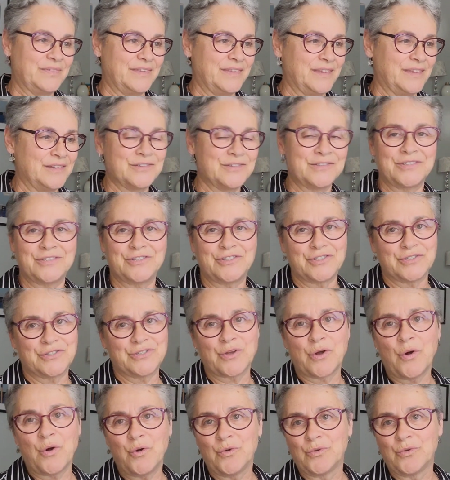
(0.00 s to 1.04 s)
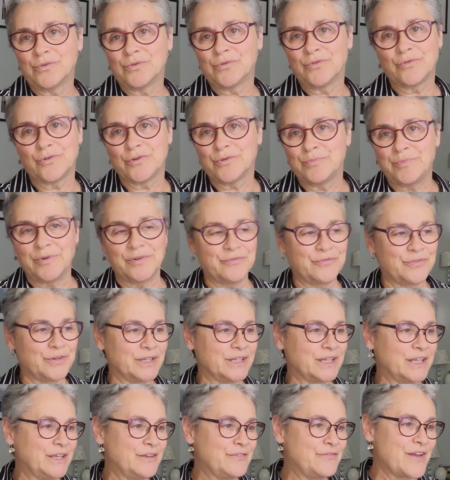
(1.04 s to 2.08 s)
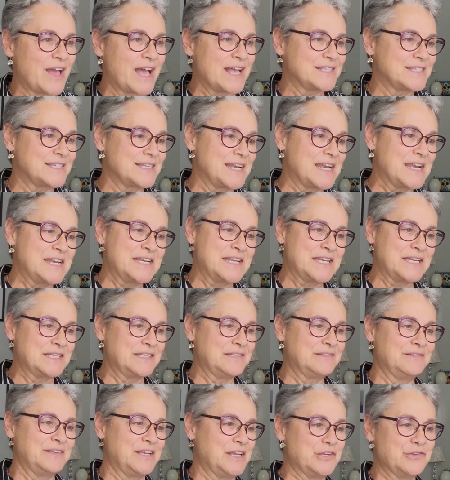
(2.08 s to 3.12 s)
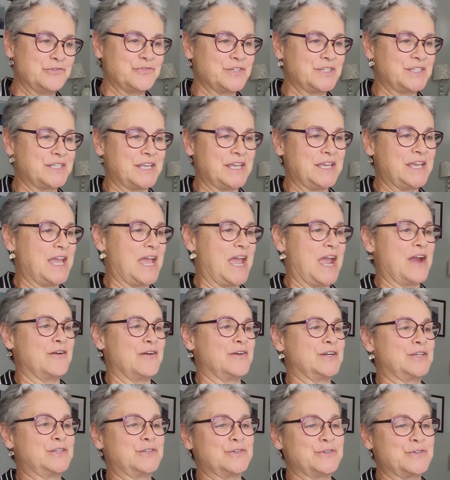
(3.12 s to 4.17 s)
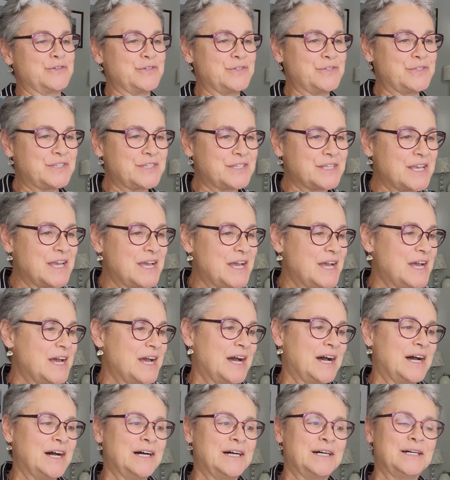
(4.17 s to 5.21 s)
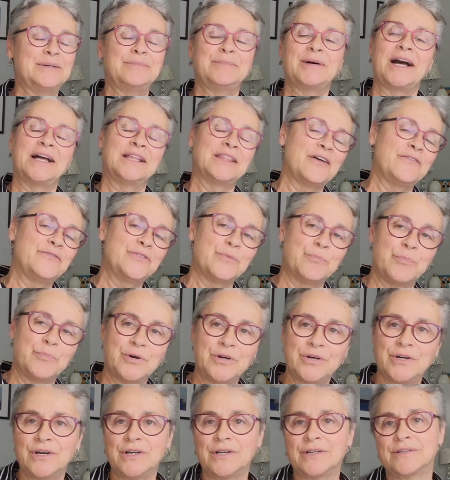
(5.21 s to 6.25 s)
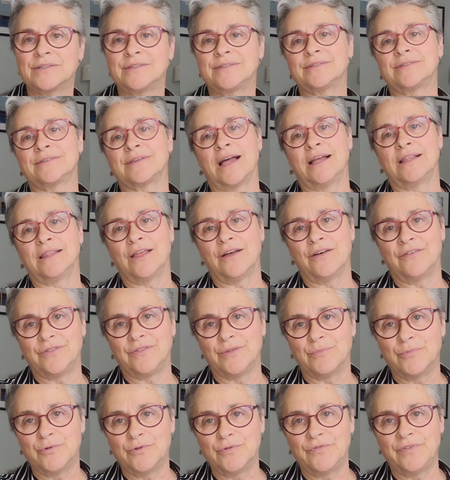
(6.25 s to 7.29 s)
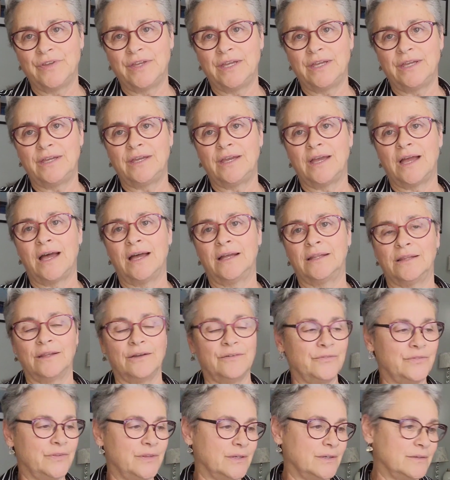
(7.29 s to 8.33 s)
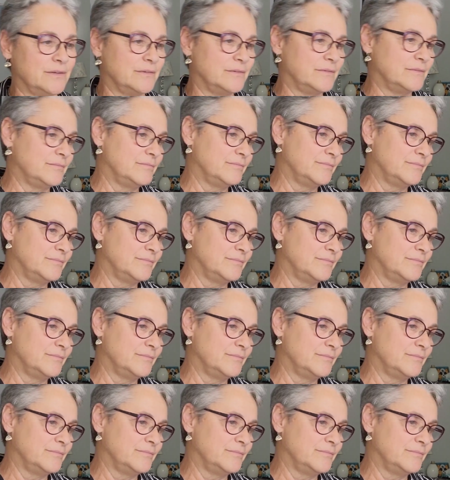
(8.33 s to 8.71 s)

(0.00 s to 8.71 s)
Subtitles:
there's just a whole group of really fascinating and interesting characters. I love the books. I love the movie. I love the